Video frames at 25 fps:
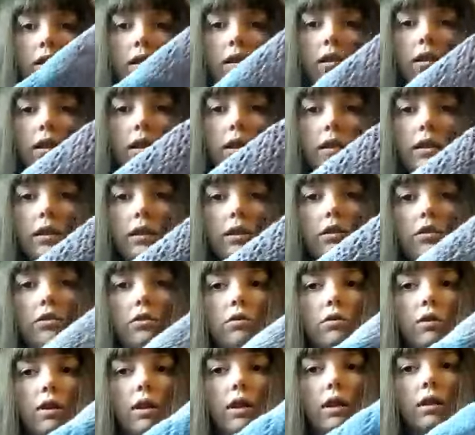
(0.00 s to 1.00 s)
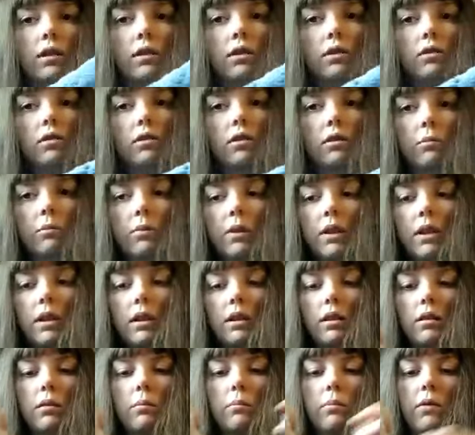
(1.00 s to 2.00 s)
nice and straight at the top
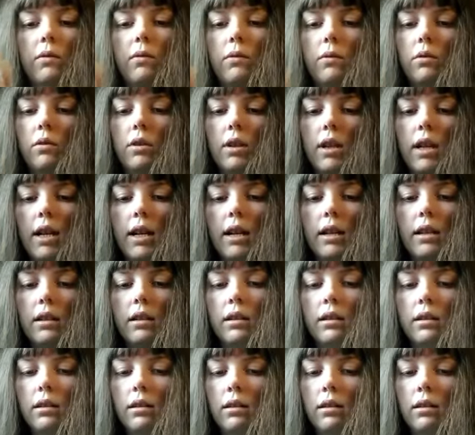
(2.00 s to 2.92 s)
here beforehand.